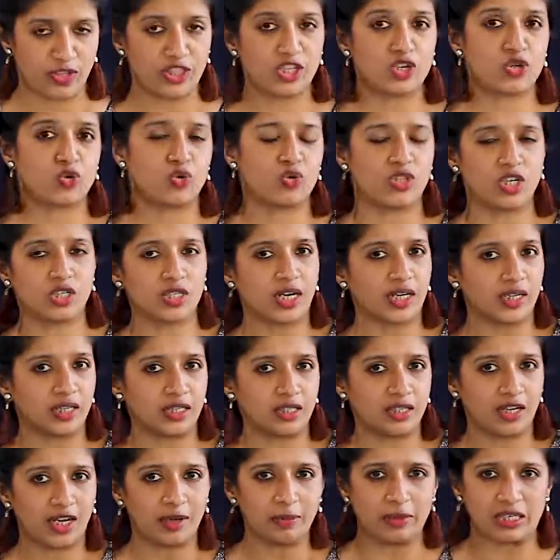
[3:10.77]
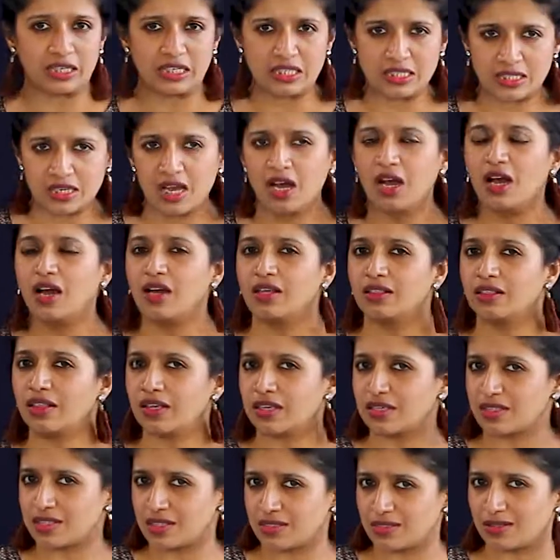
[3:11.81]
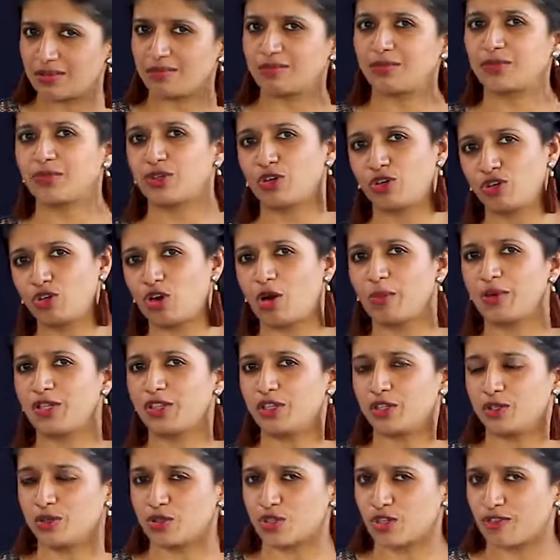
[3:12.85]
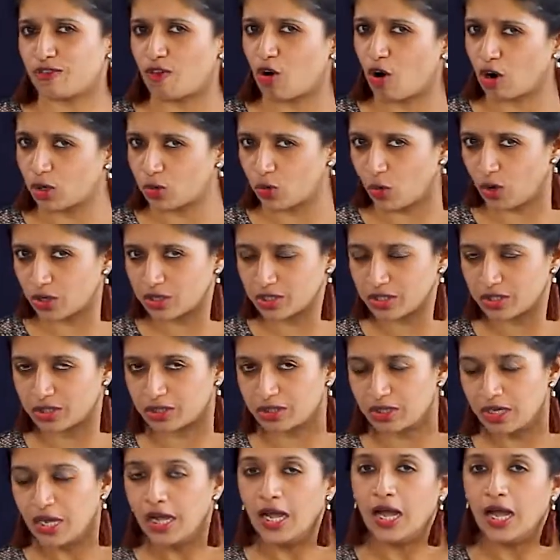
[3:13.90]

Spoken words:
do the tie and dye, because there's normally the use of hot water.